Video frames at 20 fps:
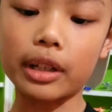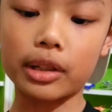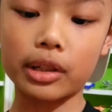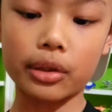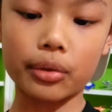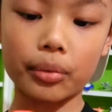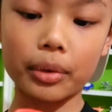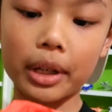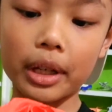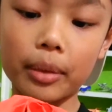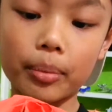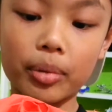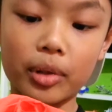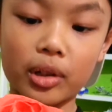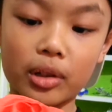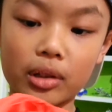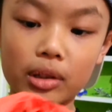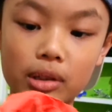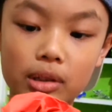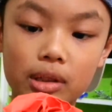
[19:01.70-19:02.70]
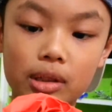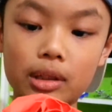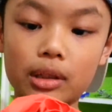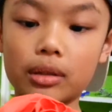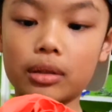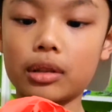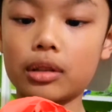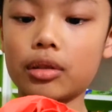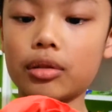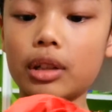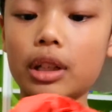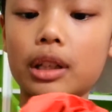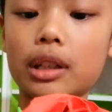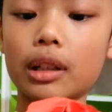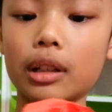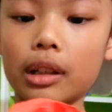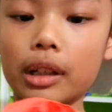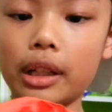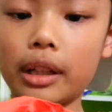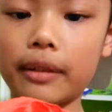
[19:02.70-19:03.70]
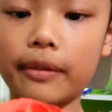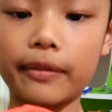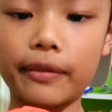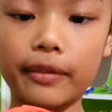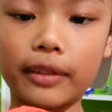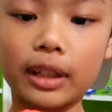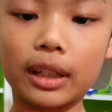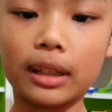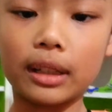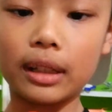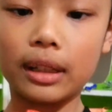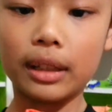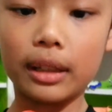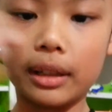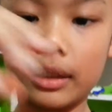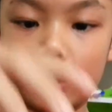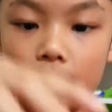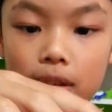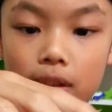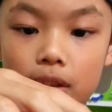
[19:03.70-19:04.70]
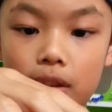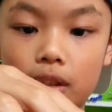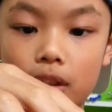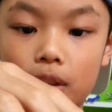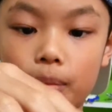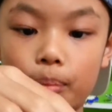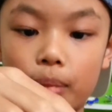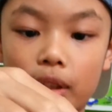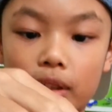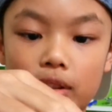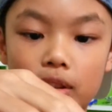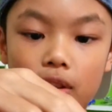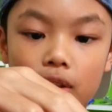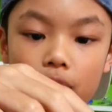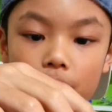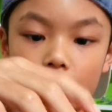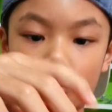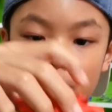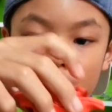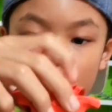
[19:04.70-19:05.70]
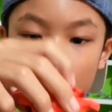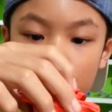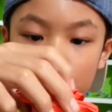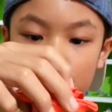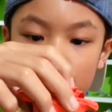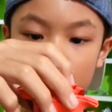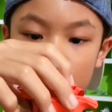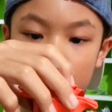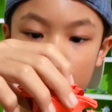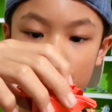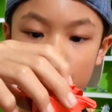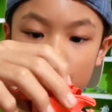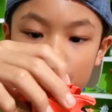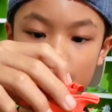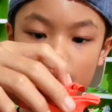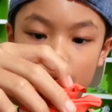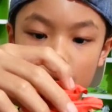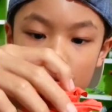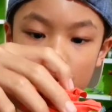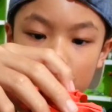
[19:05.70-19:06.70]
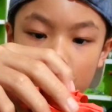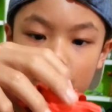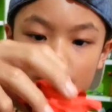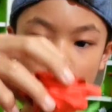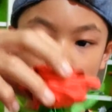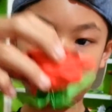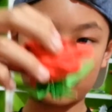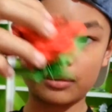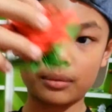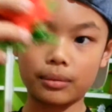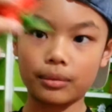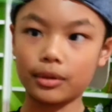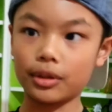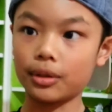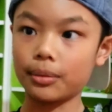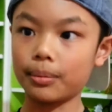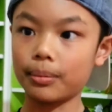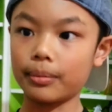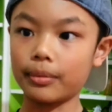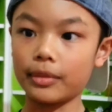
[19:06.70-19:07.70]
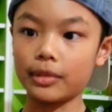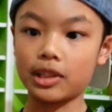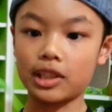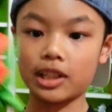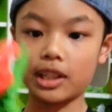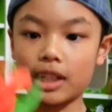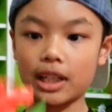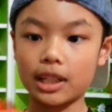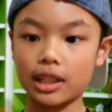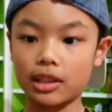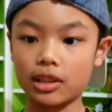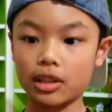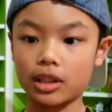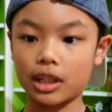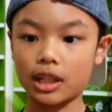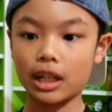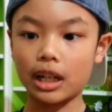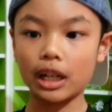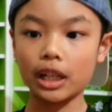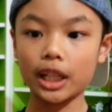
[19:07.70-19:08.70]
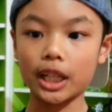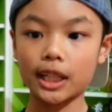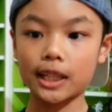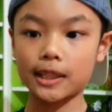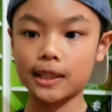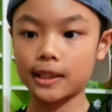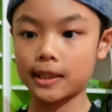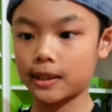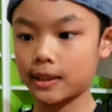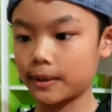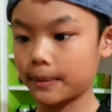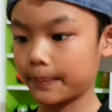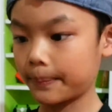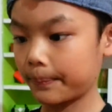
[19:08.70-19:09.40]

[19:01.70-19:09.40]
it's 3 because you don't need the leaf. This is the pentagon rose. Well, it's connected to the calyx.